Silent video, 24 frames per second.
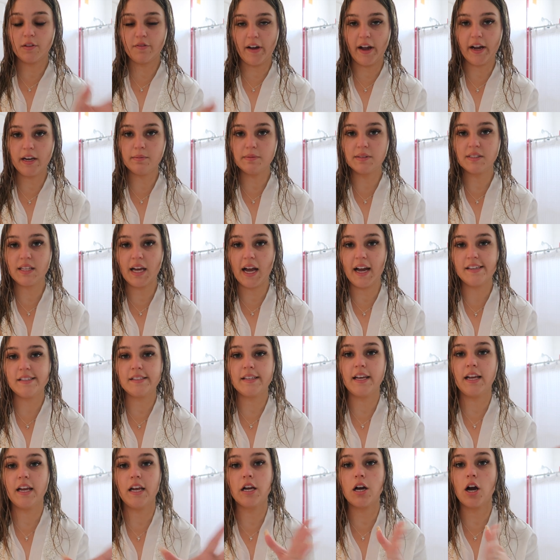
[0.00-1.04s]
the vitamins I
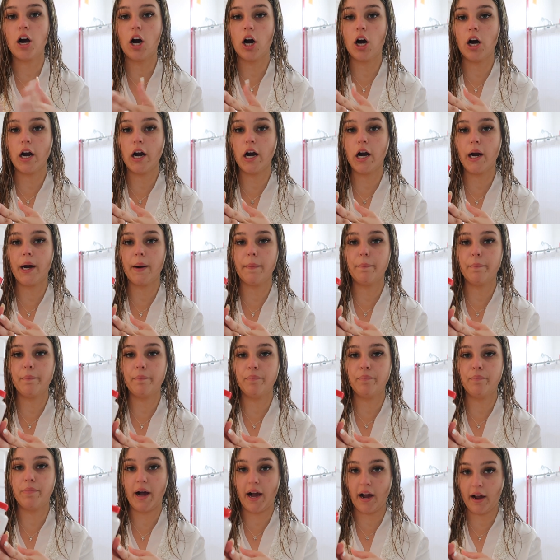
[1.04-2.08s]
take are
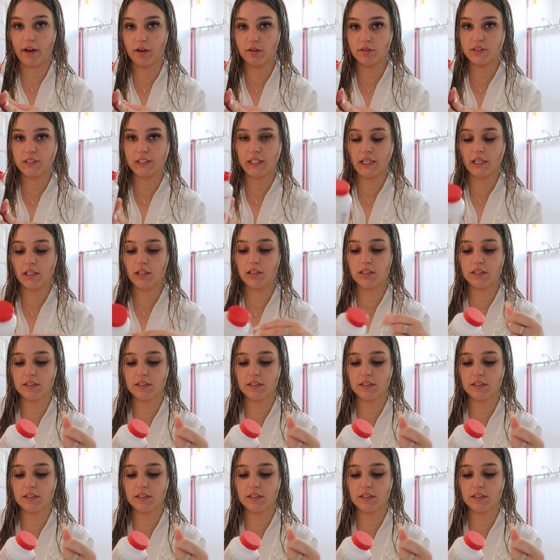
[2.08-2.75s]
biotin.